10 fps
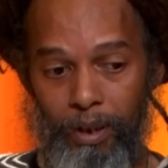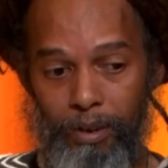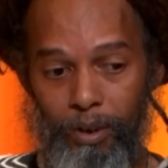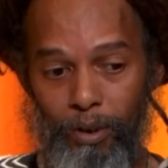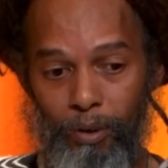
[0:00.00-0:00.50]

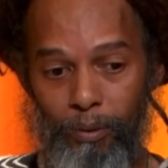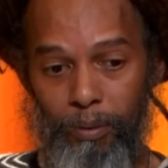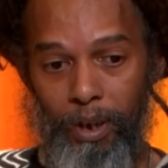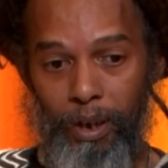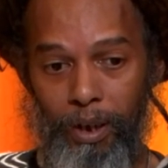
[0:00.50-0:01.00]
you know,
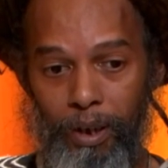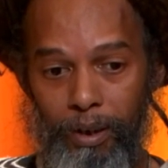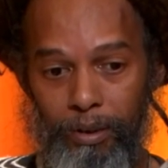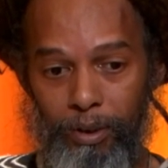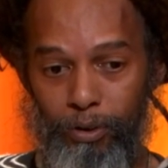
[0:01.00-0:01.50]
uh,
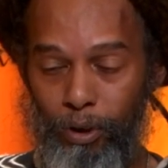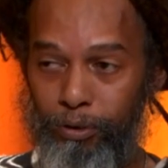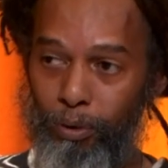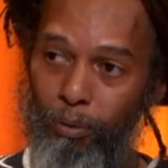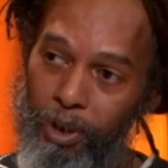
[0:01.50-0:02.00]
there's
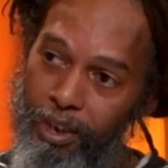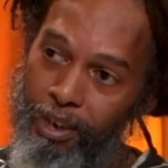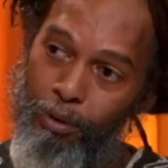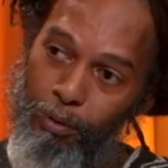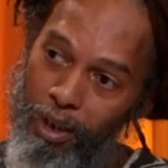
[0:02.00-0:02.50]
also
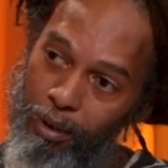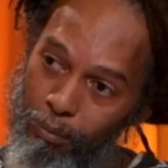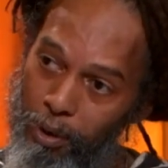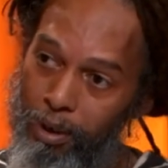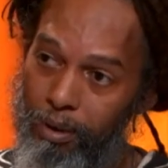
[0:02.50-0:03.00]
reading you get
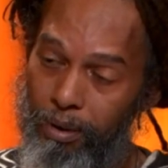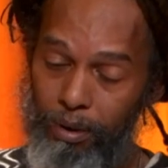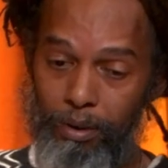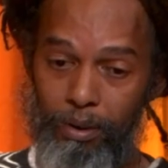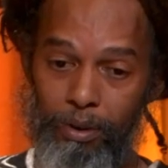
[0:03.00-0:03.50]
when
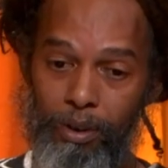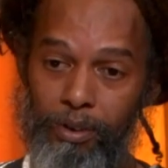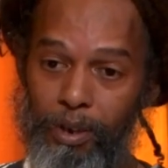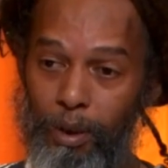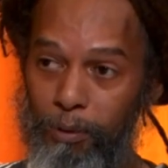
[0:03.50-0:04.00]

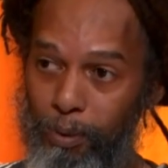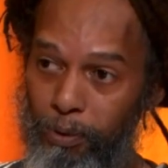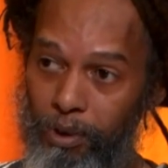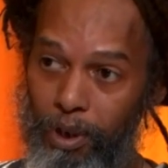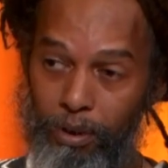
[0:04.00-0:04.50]
this name is
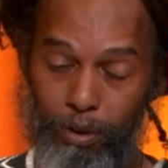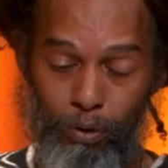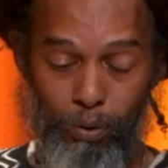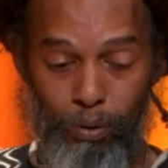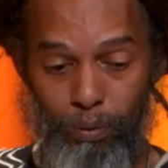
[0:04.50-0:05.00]
presented
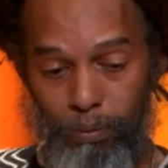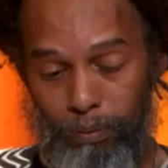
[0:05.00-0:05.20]
to you.